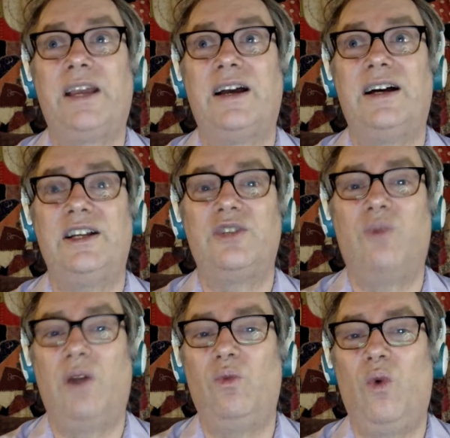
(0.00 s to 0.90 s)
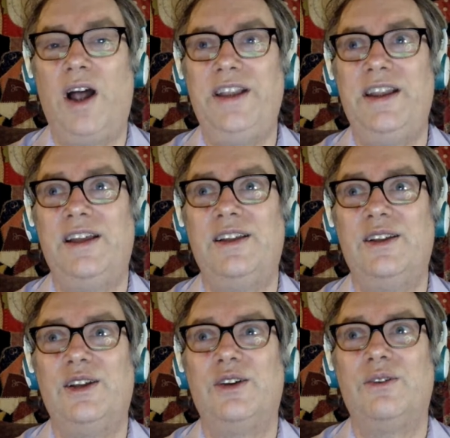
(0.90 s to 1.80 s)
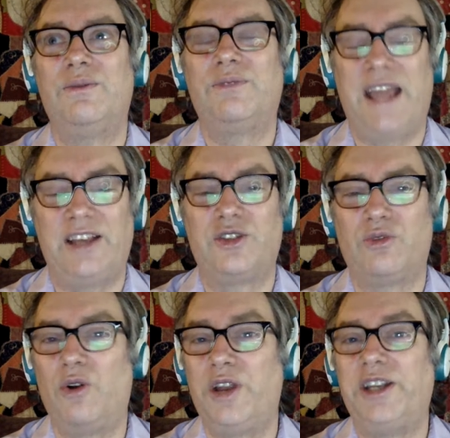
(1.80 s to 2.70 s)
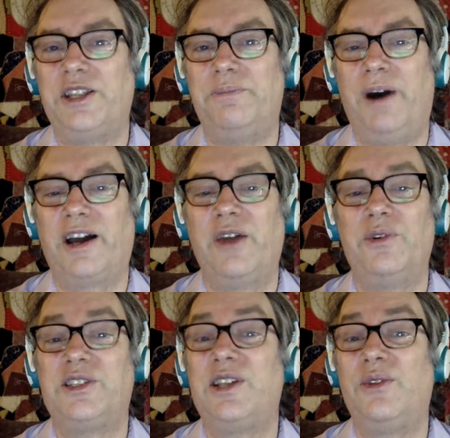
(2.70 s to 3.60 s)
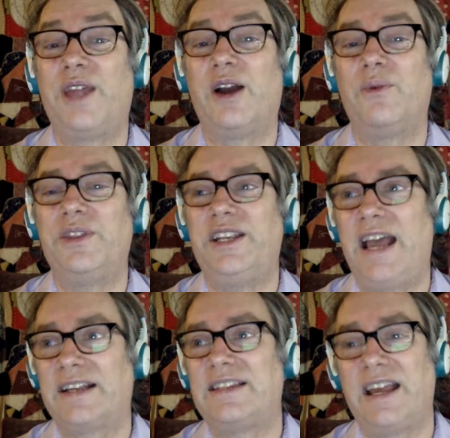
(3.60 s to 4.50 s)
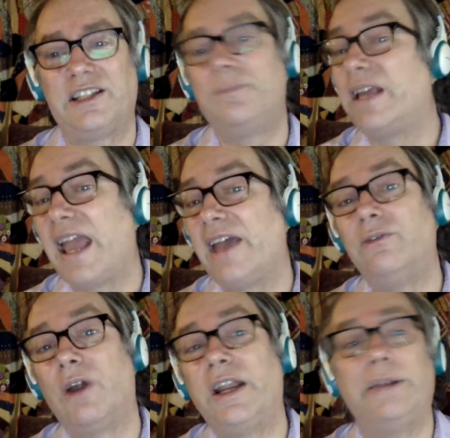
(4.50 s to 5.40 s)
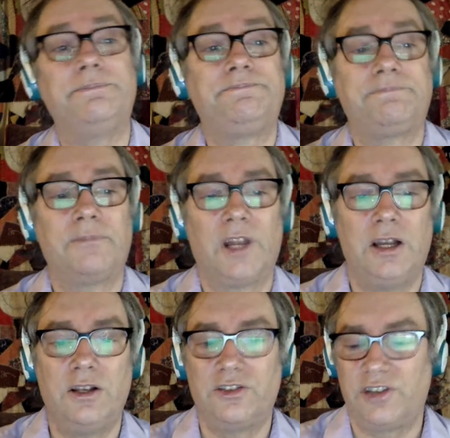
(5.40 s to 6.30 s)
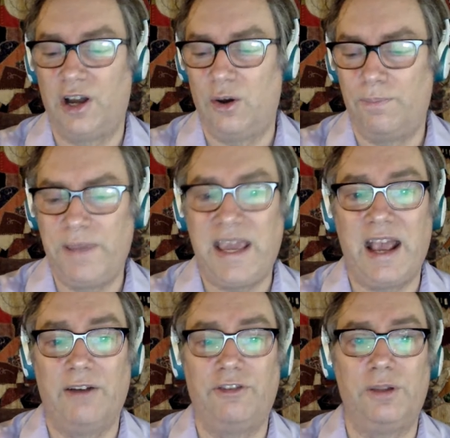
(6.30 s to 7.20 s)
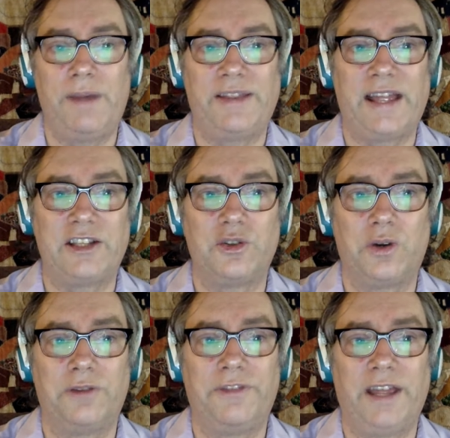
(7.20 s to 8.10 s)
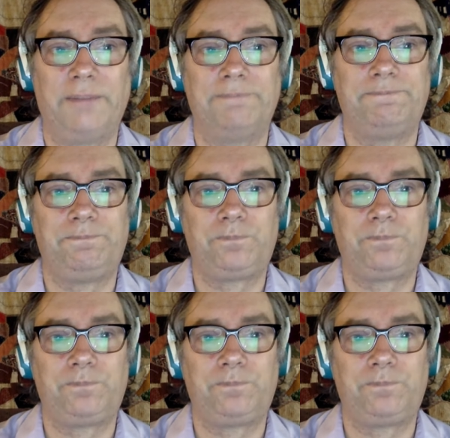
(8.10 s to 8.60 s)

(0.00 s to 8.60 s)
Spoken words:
because what one test wrote into the bucket was still there when the next test began running. So be careful about that sort of thing.